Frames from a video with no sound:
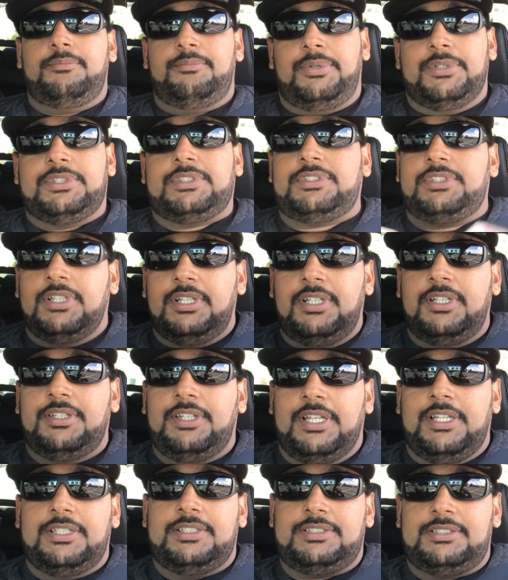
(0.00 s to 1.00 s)
but
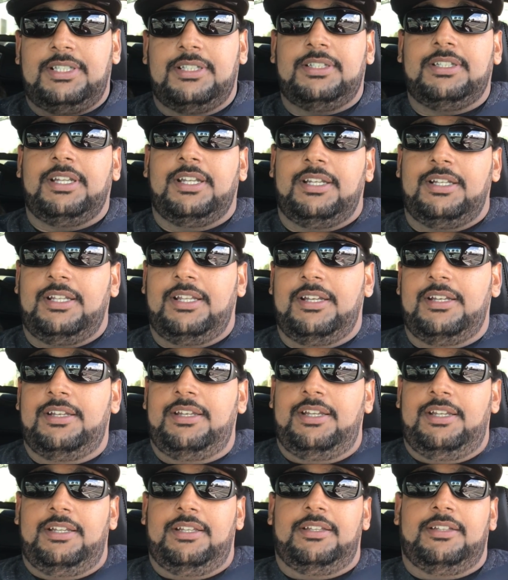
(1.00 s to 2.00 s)
they're still gonna
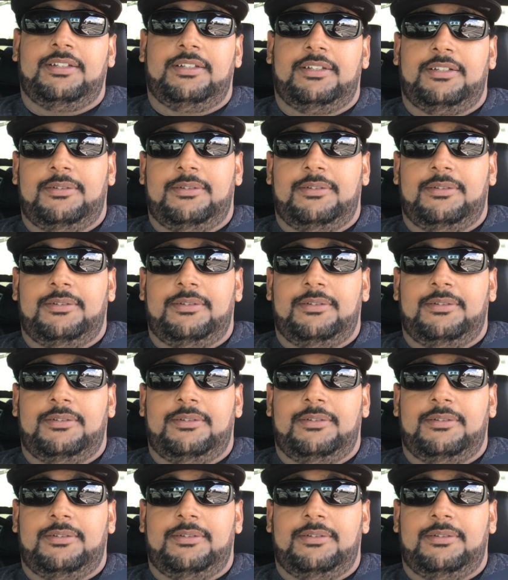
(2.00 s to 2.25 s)
need